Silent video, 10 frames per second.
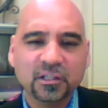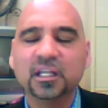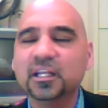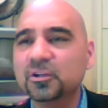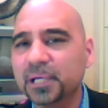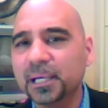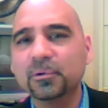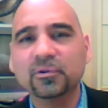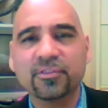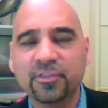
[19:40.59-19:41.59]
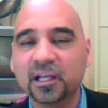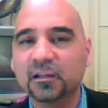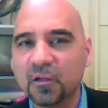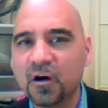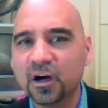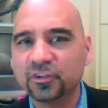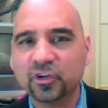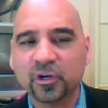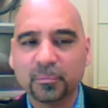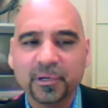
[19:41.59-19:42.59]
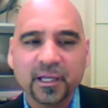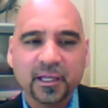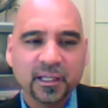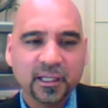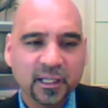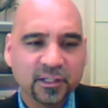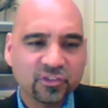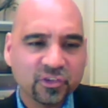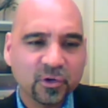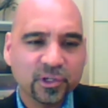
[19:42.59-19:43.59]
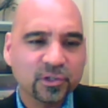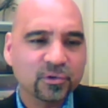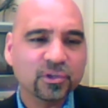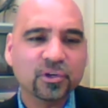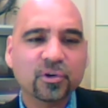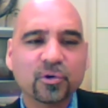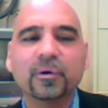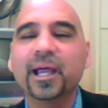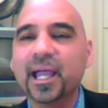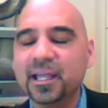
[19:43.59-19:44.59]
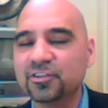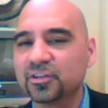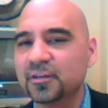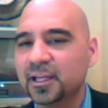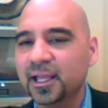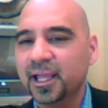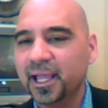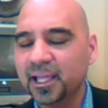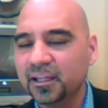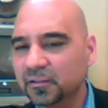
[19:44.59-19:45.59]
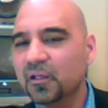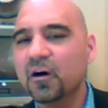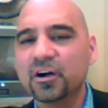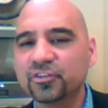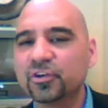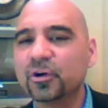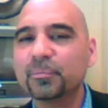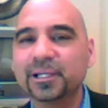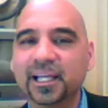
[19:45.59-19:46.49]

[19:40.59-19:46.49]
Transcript: So uh, you need to be able to think long term and so you, you create